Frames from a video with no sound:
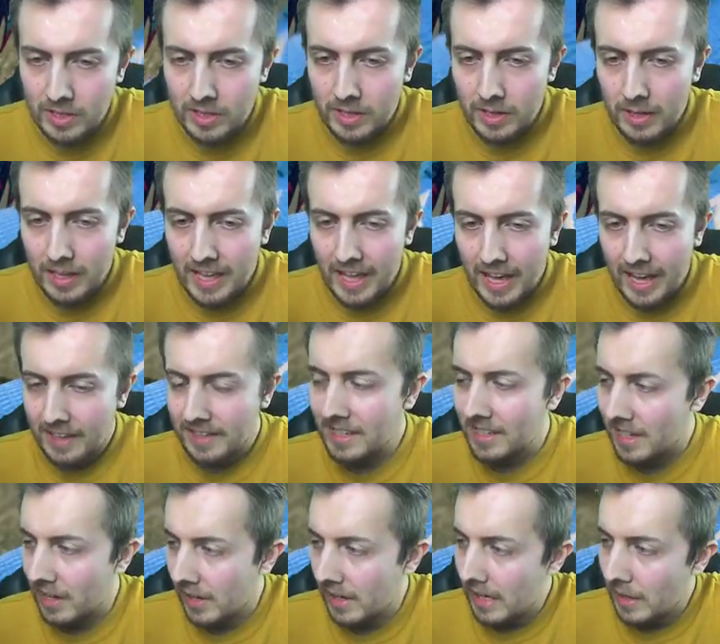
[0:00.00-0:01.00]
He acted
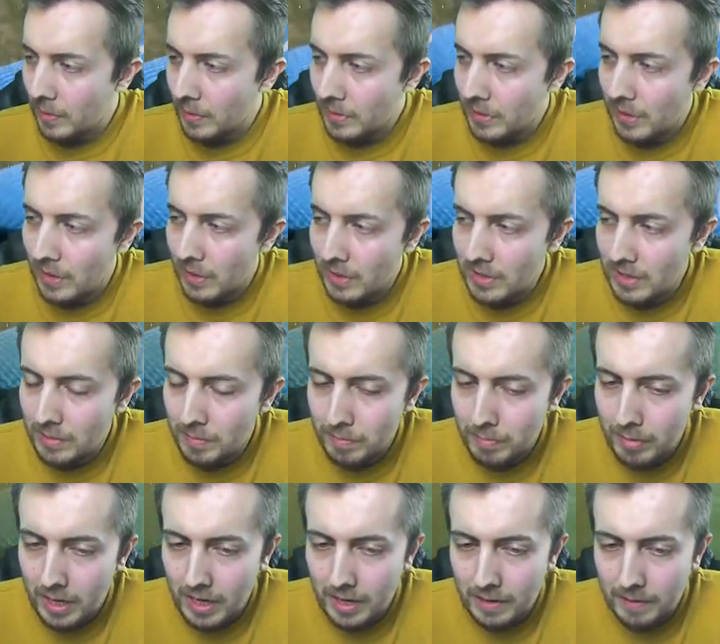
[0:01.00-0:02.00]
like he was good,
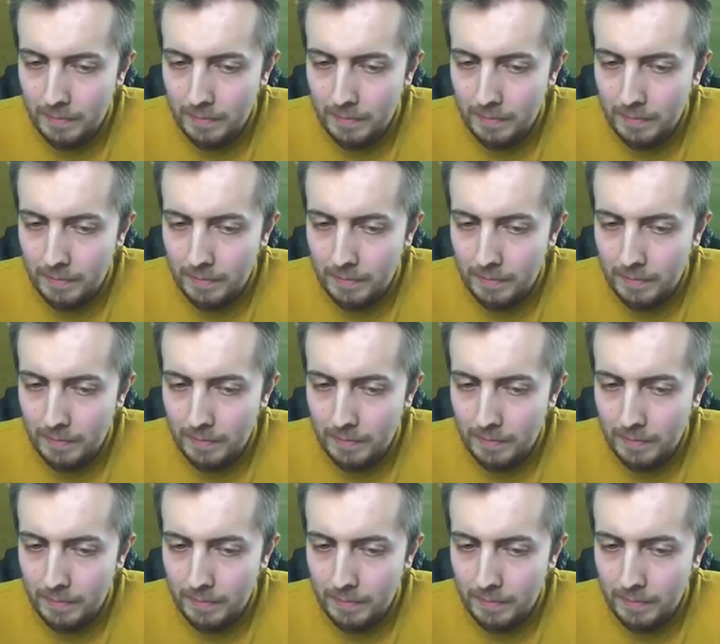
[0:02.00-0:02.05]
but